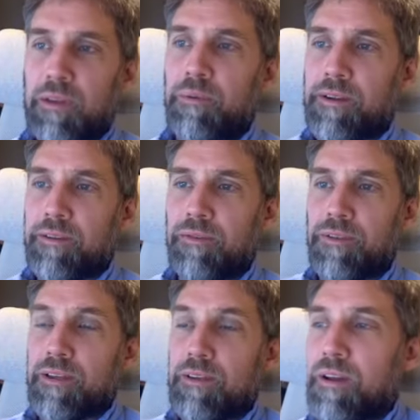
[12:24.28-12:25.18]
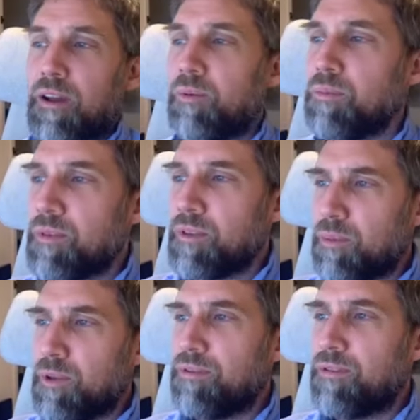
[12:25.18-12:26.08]
Right, hopefully
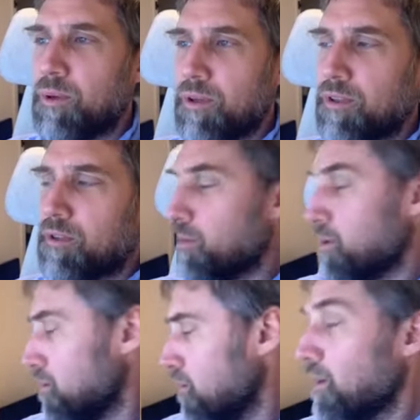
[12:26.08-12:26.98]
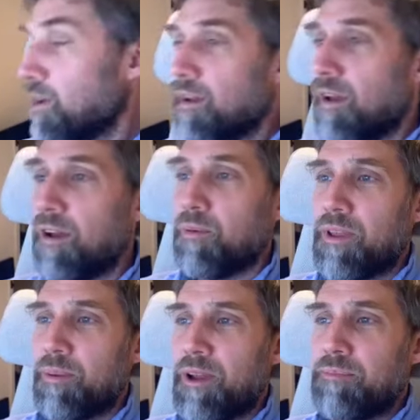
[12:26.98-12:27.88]
there'll be fewer interruptions with
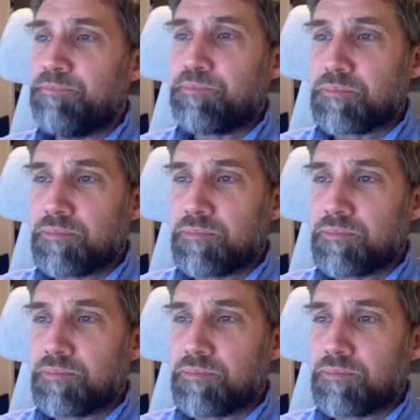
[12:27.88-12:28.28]
him now.